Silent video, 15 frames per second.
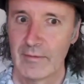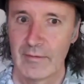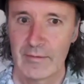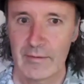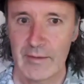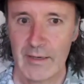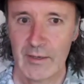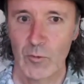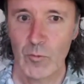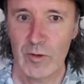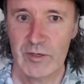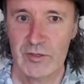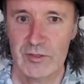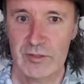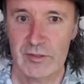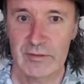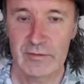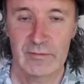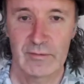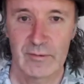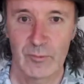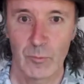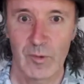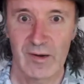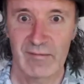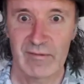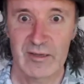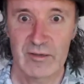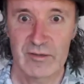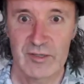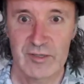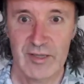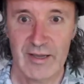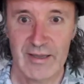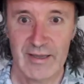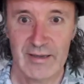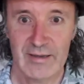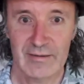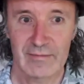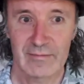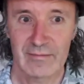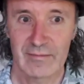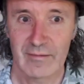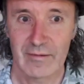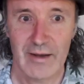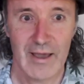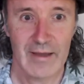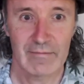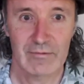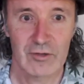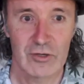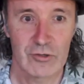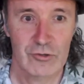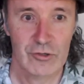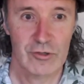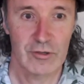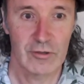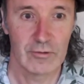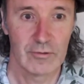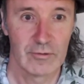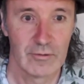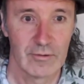That question, where are you staying, got out of control.